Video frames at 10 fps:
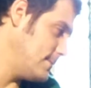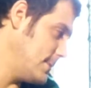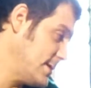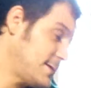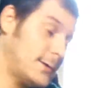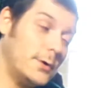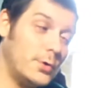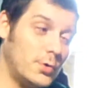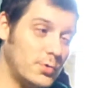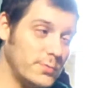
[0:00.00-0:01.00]
it's
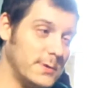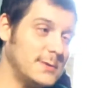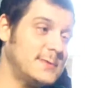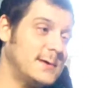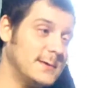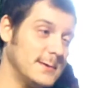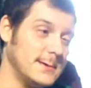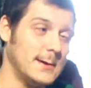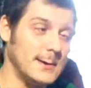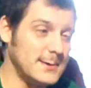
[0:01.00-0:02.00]
cold, but it's not like
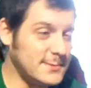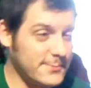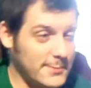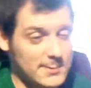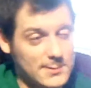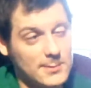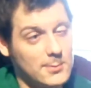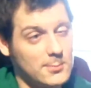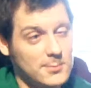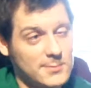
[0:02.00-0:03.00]
ice fucking
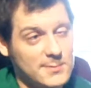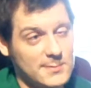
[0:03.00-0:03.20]
cold.